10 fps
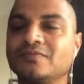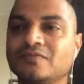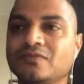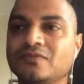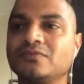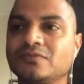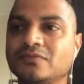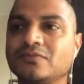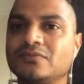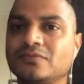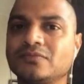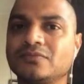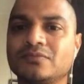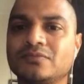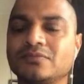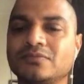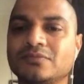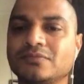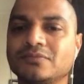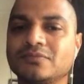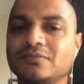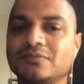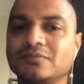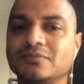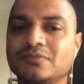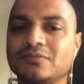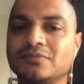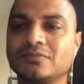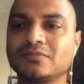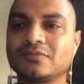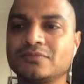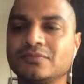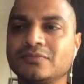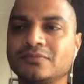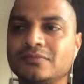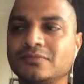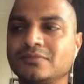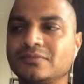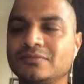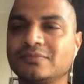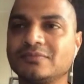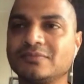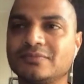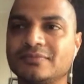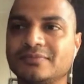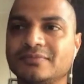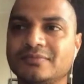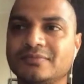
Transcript: (silent)